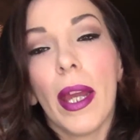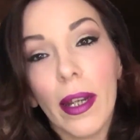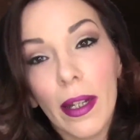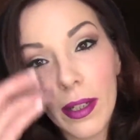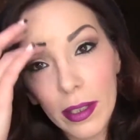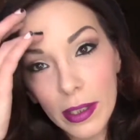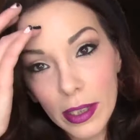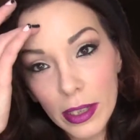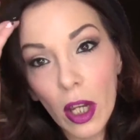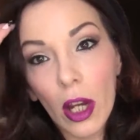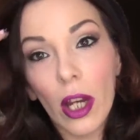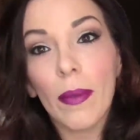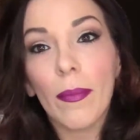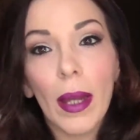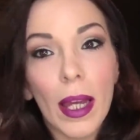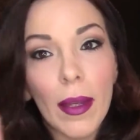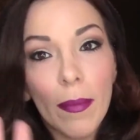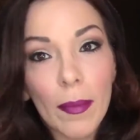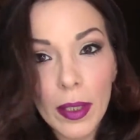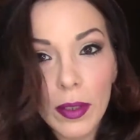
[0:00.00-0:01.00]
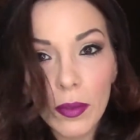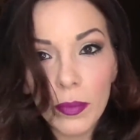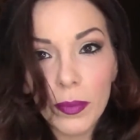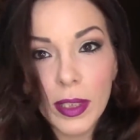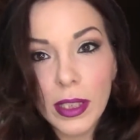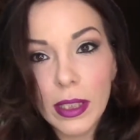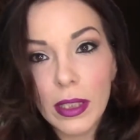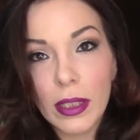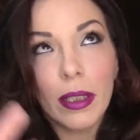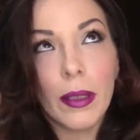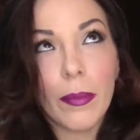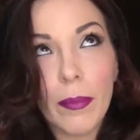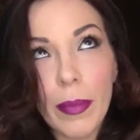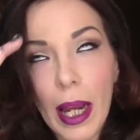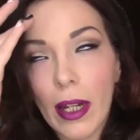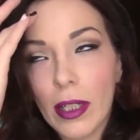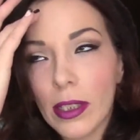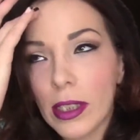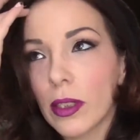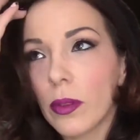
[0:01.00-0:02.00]
and sorry mom, I don't mean to like
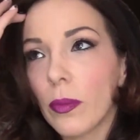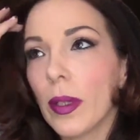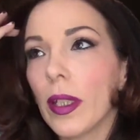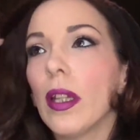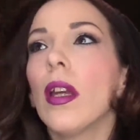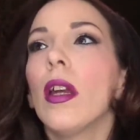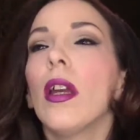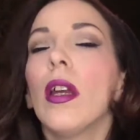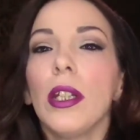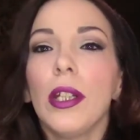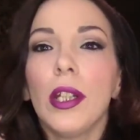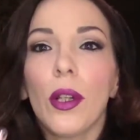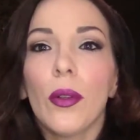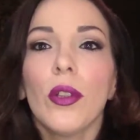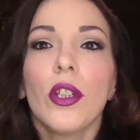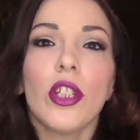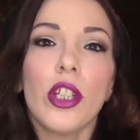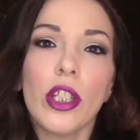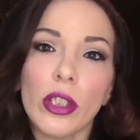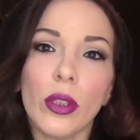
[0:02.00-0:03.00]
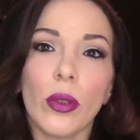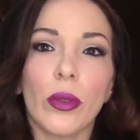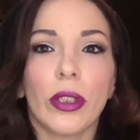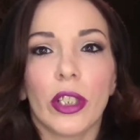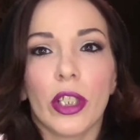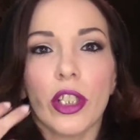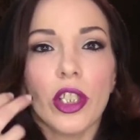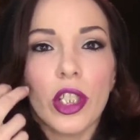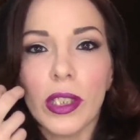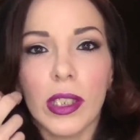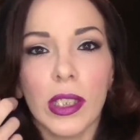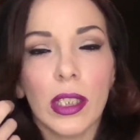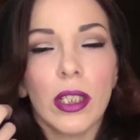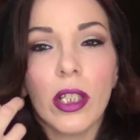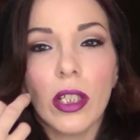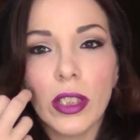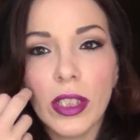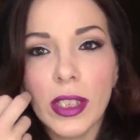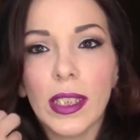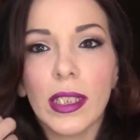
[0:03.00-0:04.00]
embarrass you, but you know, she's older. She's in
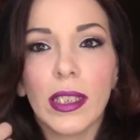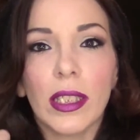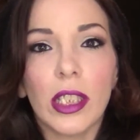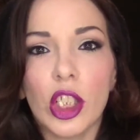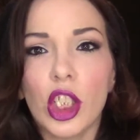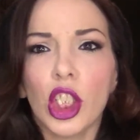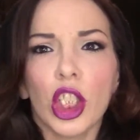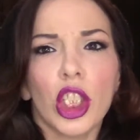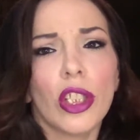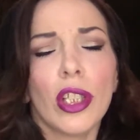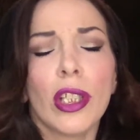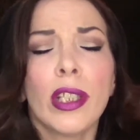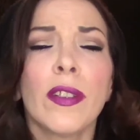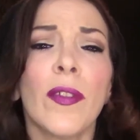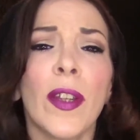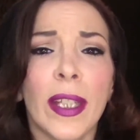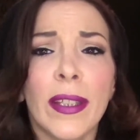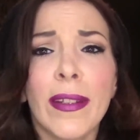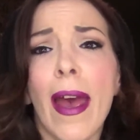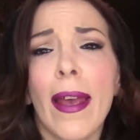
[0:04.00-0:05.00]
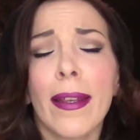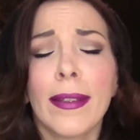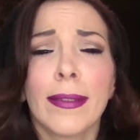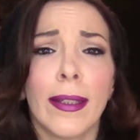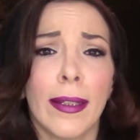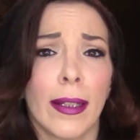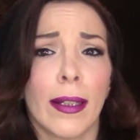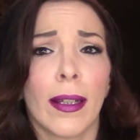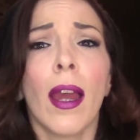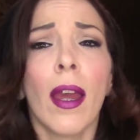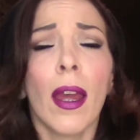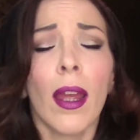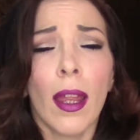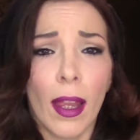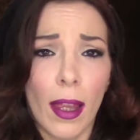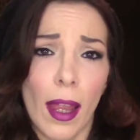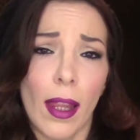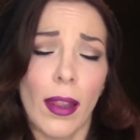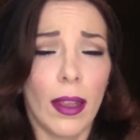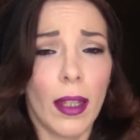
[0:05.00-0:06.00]
her 60s. She looks fantastic.
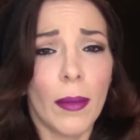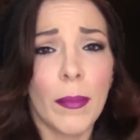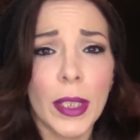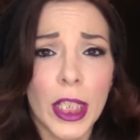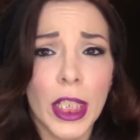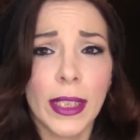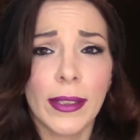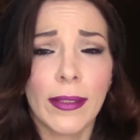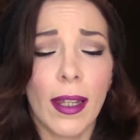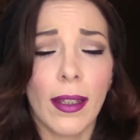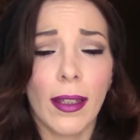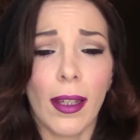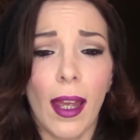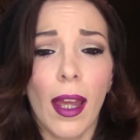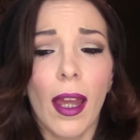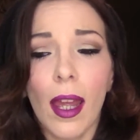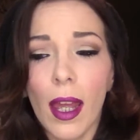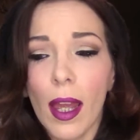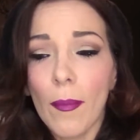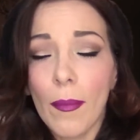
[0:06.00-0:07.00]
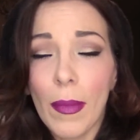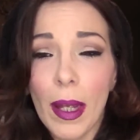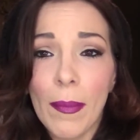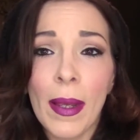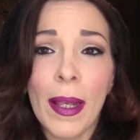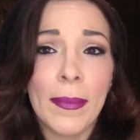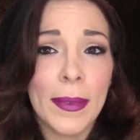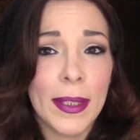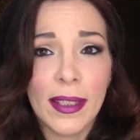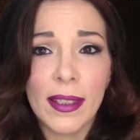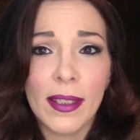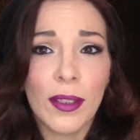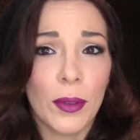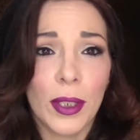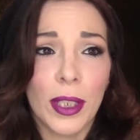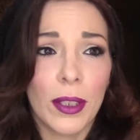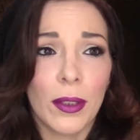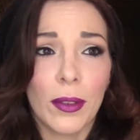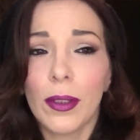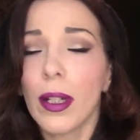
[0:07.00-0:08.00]
Let me just tell you, my mom's so
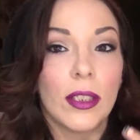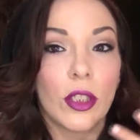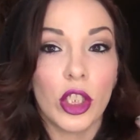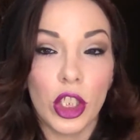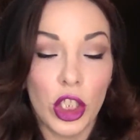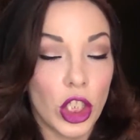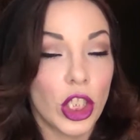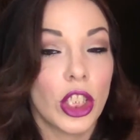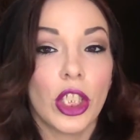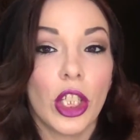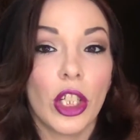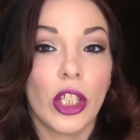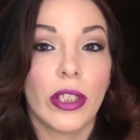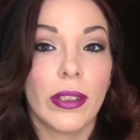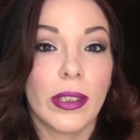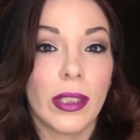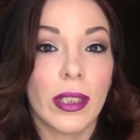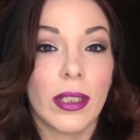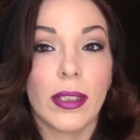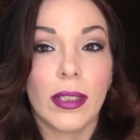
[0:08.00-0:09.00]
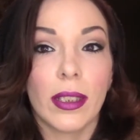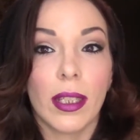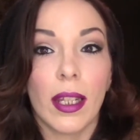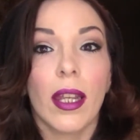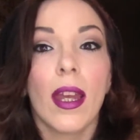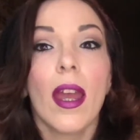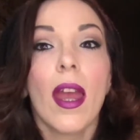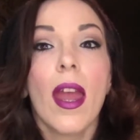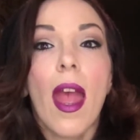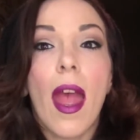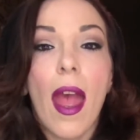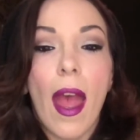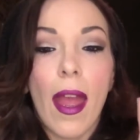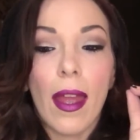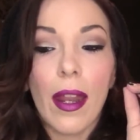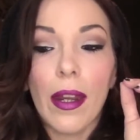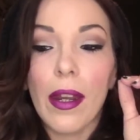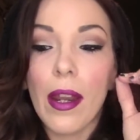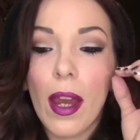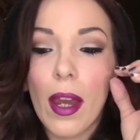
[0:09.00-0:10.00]
cute. She just turned 60,
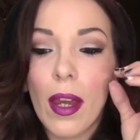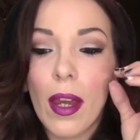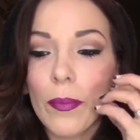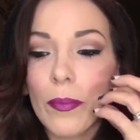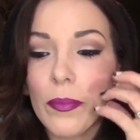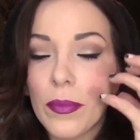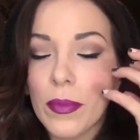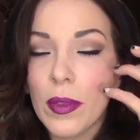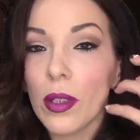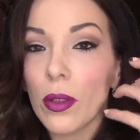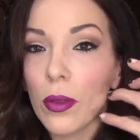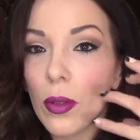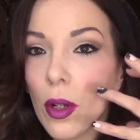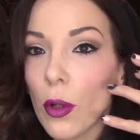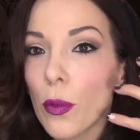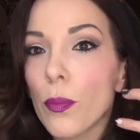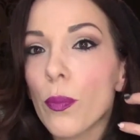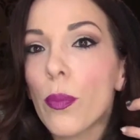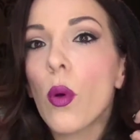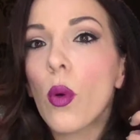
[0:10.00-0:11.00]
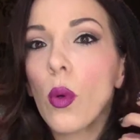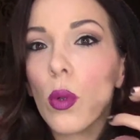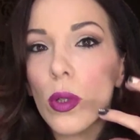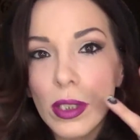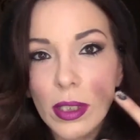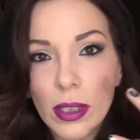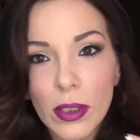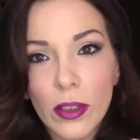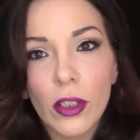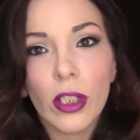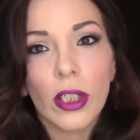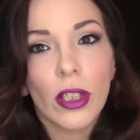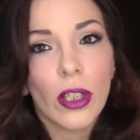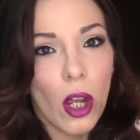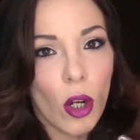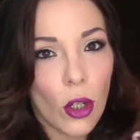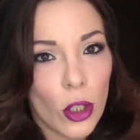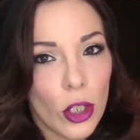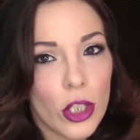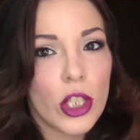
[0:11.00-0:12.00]
and you know, her pores are
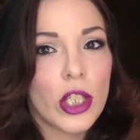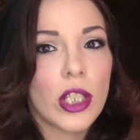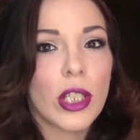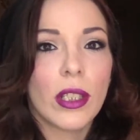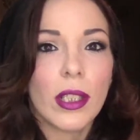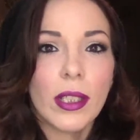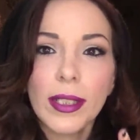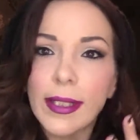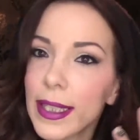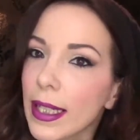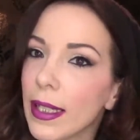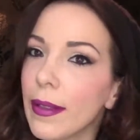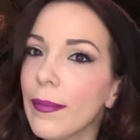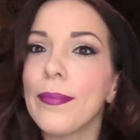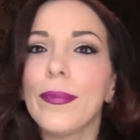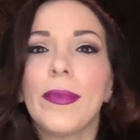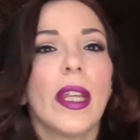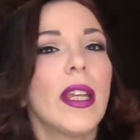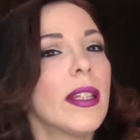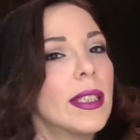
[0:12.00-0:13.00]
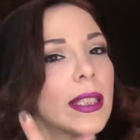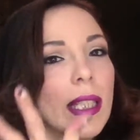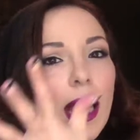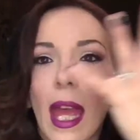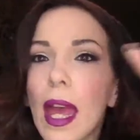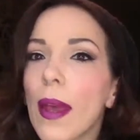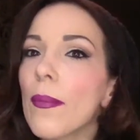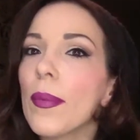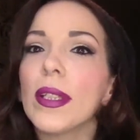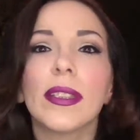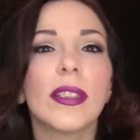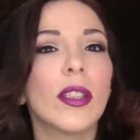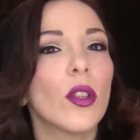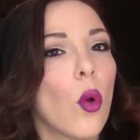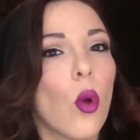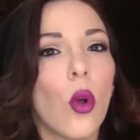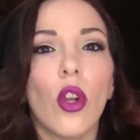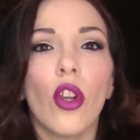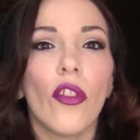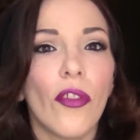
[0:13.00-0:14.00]
enlarged, and the same things that happens to
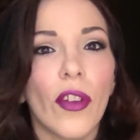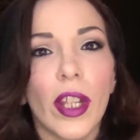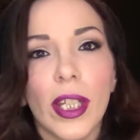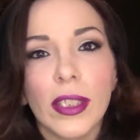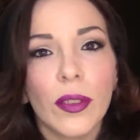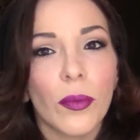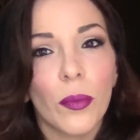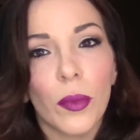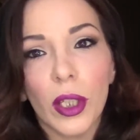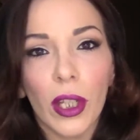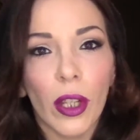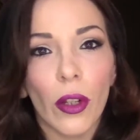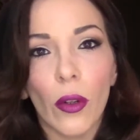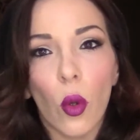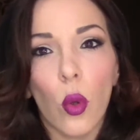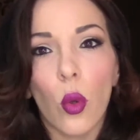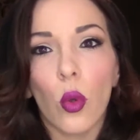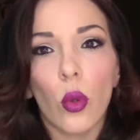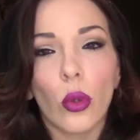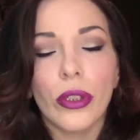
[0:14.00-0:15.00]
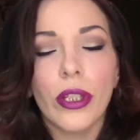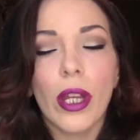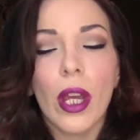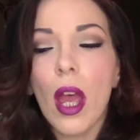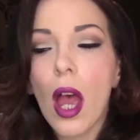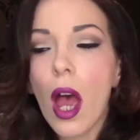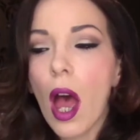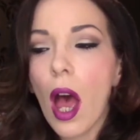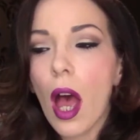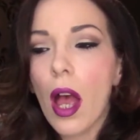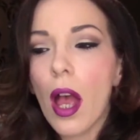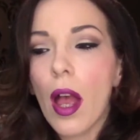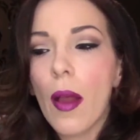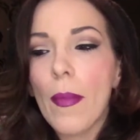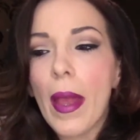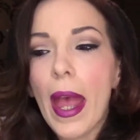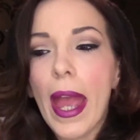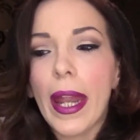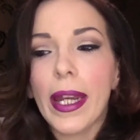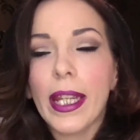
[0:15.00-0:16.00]
all of us when we get old.
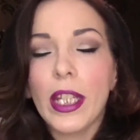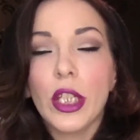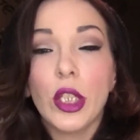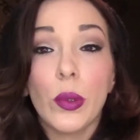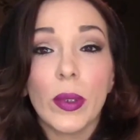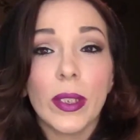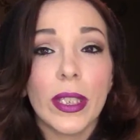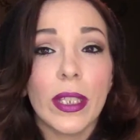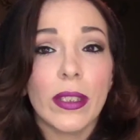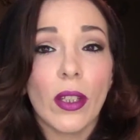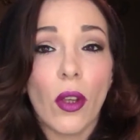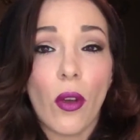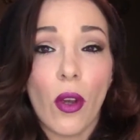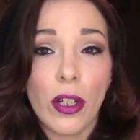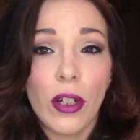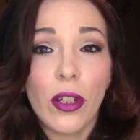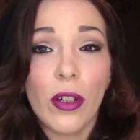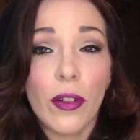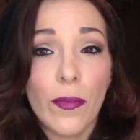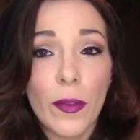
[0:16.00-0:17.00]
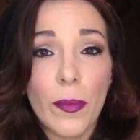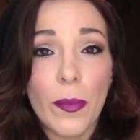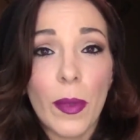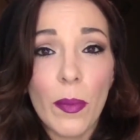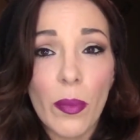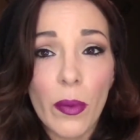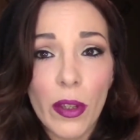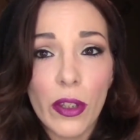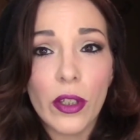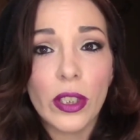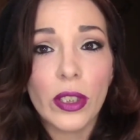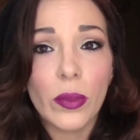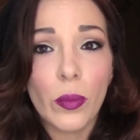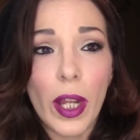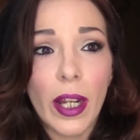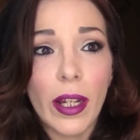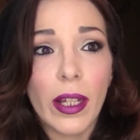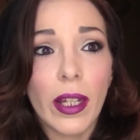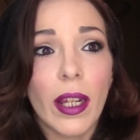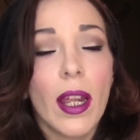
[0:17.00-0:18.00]
And I used this on her for my brother's
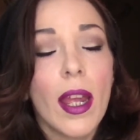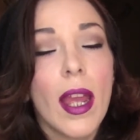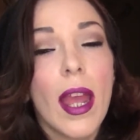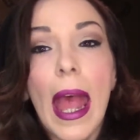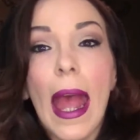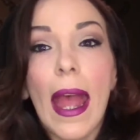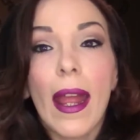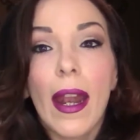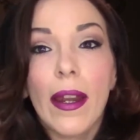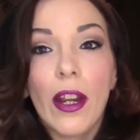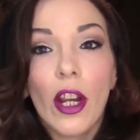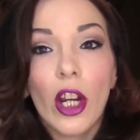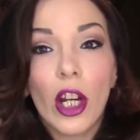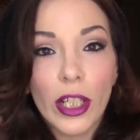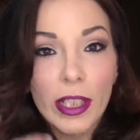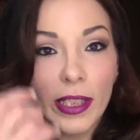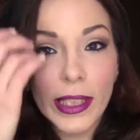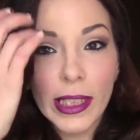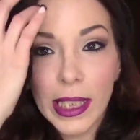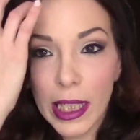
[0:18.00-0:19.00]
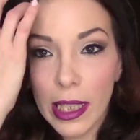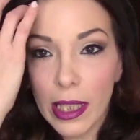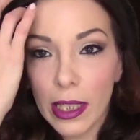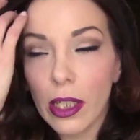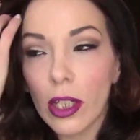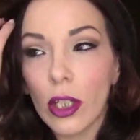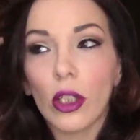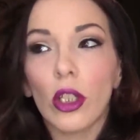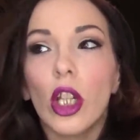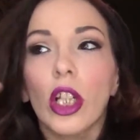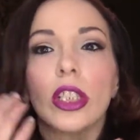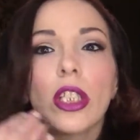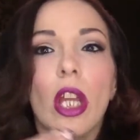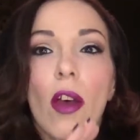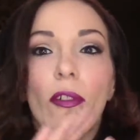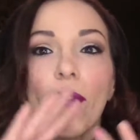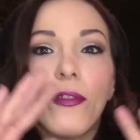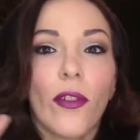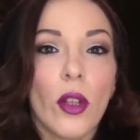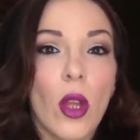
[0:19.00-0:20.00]
wedding, and her skin looked
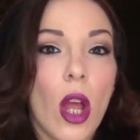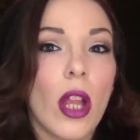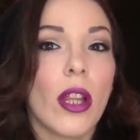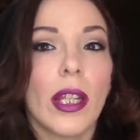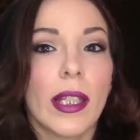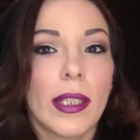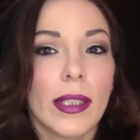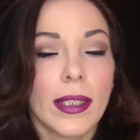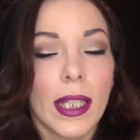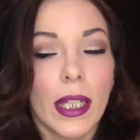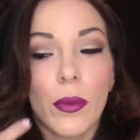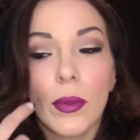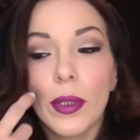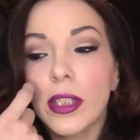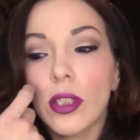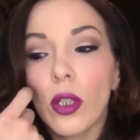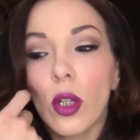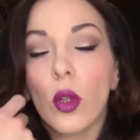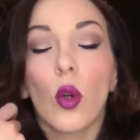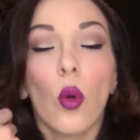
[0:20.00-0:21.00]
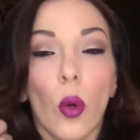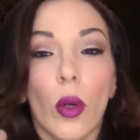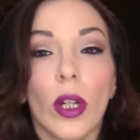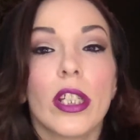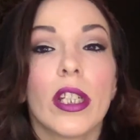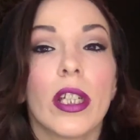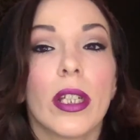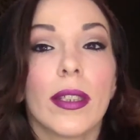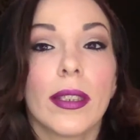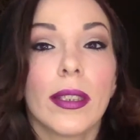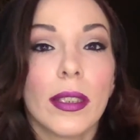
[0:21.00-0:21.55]
flawless. It was gorgeous.